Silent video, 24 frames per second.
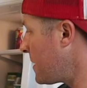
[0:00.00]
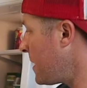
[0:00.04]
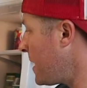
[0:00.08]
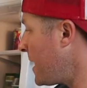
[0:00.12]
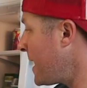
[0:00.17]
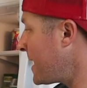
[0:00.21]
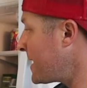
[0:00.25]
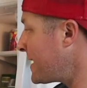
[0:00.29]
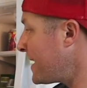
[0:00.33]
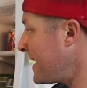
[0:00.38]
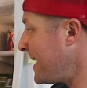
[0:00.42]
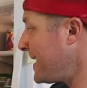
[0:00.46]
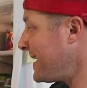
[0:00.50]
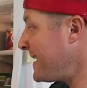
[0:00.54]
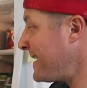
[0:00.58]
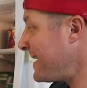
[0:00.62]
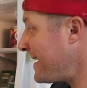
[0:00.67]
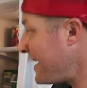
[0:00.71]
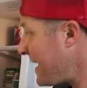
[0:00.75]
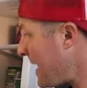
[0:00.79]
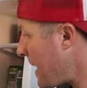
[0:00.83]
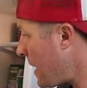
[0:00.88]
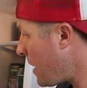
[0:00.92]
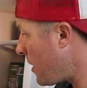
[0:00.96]
line.
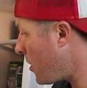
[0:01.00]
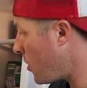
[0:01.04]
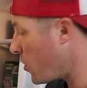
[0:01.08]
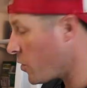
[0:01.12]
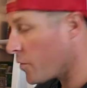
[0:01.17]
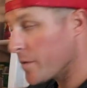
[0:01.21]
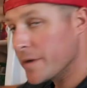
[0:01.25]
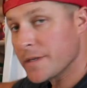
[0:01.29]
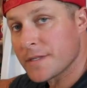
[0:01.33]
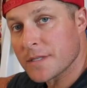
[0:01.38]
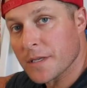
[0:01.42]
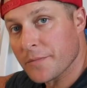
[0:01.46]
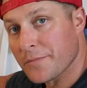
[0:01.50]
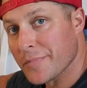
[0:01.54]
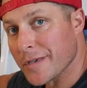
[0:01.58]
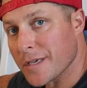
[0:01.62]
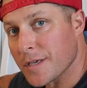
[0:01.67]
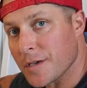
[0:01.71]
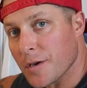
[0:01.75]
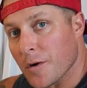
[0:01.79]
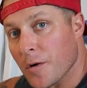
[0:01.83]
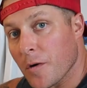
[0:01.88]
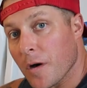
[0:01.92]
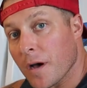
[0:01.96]
And now we simply
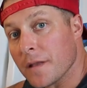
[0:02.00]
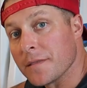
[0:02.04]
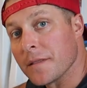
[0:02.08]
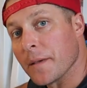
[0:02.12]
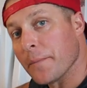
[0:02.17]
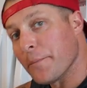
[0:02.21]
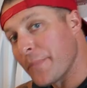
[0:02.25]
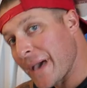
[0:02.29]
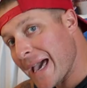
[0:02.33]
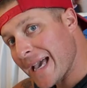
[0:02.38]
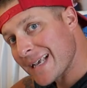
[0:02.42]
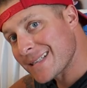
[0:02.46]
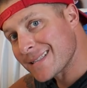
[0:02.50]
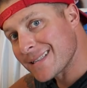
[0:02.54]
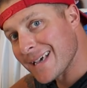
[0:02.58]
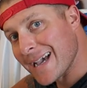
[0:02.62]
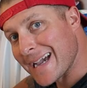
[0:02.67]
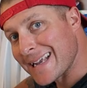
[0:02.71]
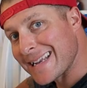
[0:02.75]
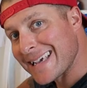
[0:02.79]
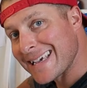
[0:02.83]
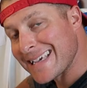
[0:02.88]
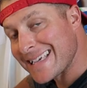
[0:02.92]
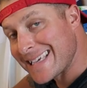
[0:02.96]
go on the
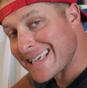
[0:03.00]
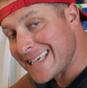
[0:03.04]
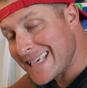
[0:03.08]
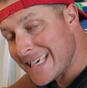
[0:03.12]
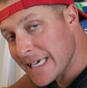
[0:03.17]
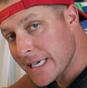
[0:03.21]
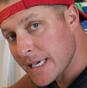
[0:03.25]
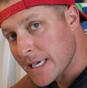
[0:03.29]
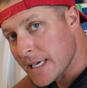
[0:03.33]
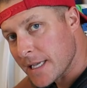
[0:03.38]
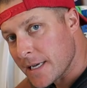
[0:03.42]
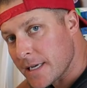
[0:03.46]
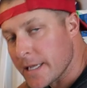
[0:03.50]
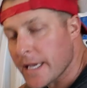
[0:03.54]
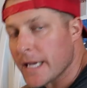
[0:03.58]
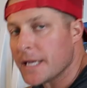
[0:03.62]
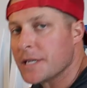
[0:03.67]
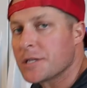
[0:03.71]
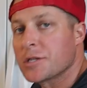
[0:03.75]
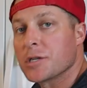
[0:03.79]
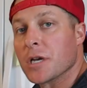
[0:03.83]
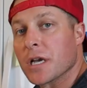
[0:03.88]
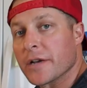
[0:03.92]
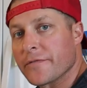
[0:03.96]
backside again
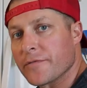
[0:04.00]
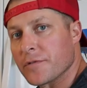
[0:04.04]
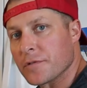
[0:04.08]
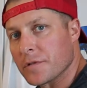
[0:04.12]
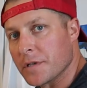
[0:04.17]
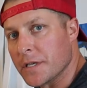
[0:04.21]
and check for